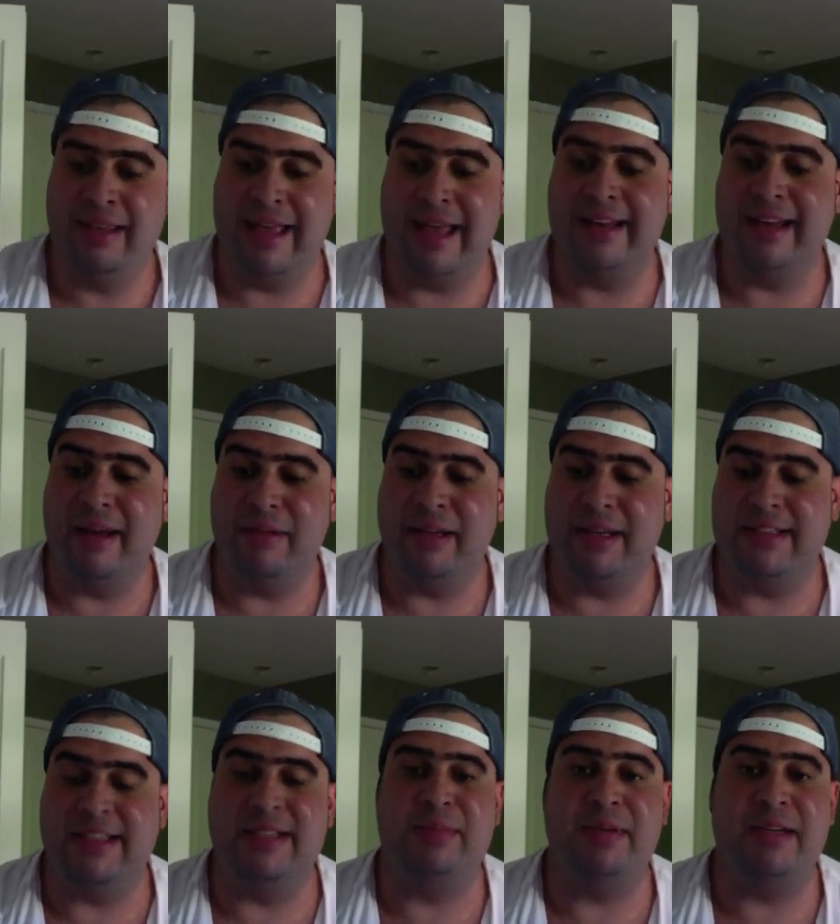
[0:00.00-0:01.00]
the N double A
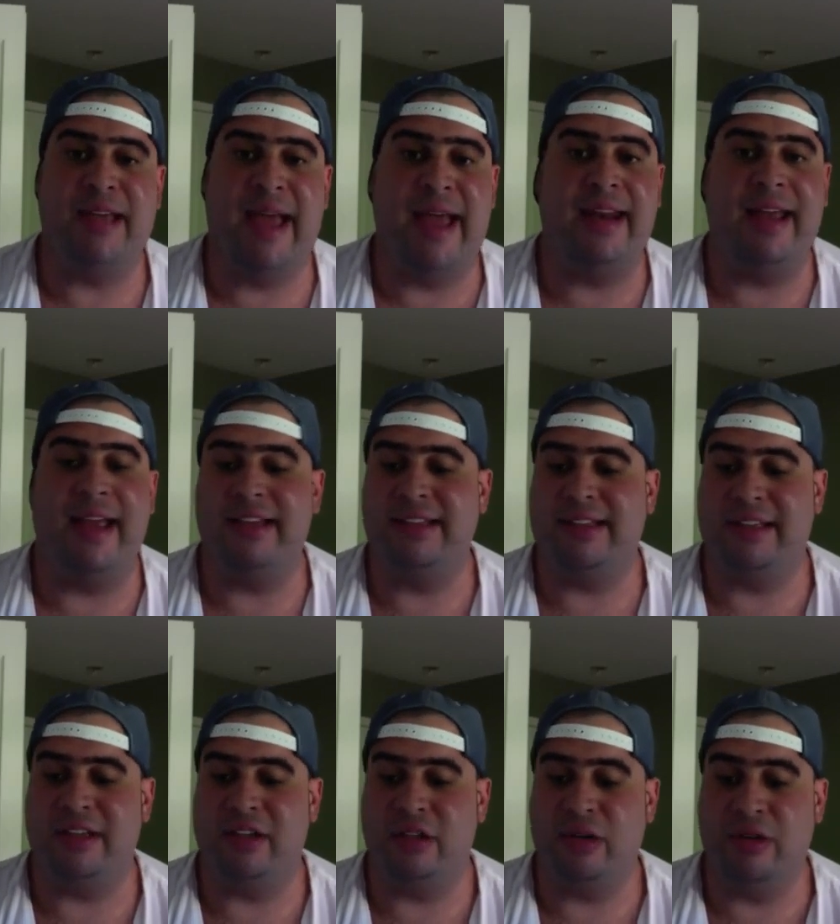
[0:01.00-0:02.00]
C P and A
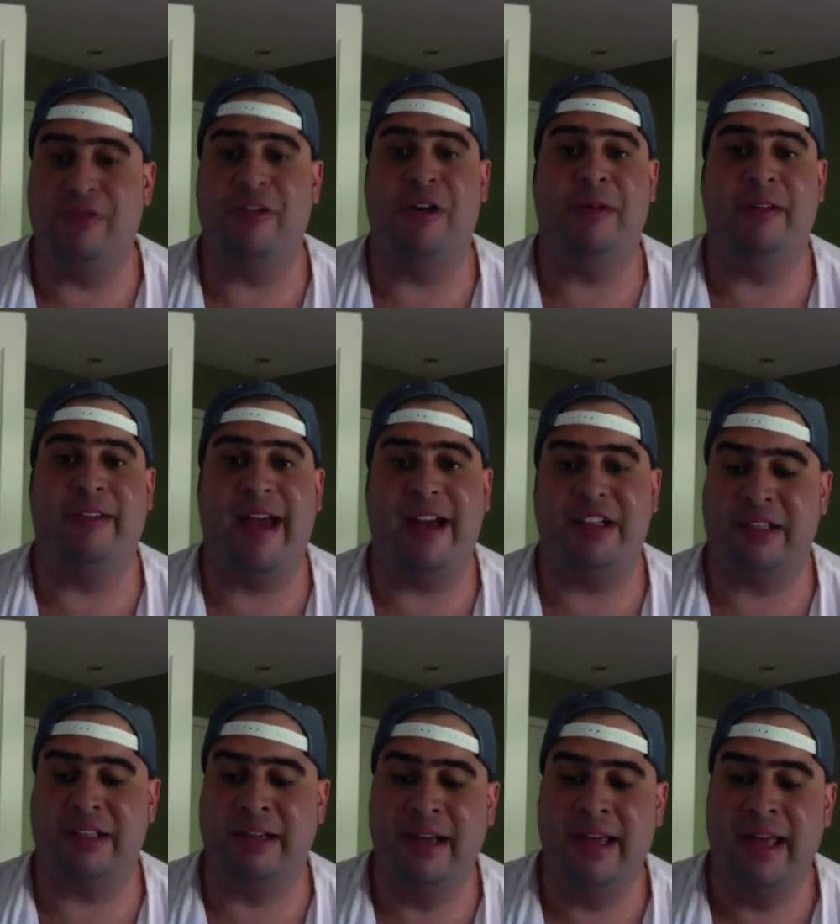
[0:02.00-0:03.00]
C L U, Affirmative
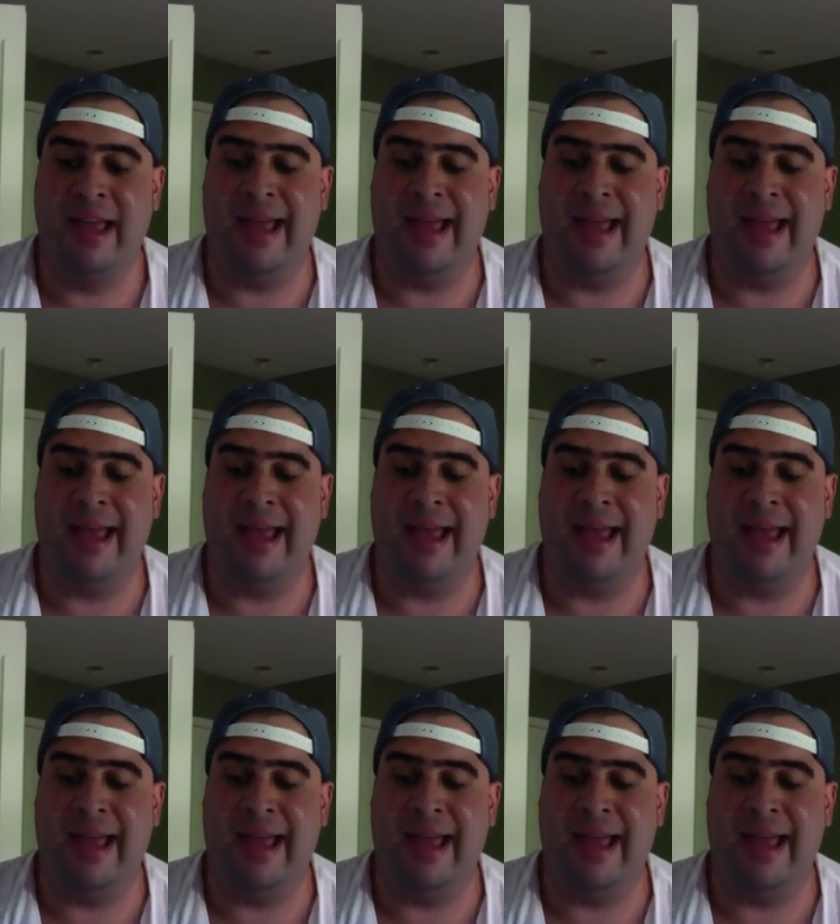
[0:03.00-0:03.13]
Action,